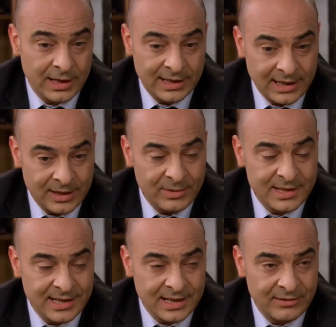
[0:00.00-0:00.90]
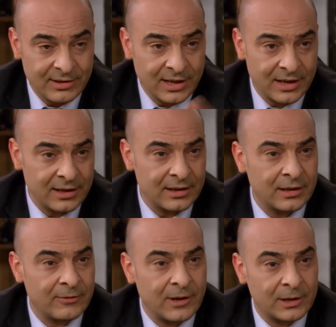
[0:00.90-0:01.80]
And Karem searched for
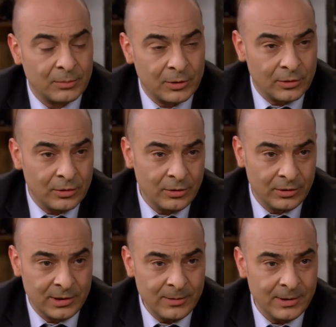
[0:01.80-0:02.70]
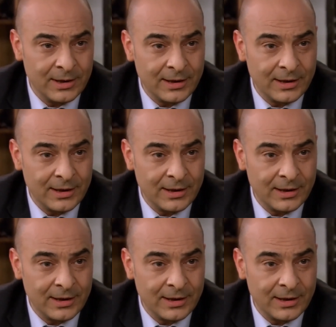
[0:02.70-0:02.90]
her in your apartment, didn't he?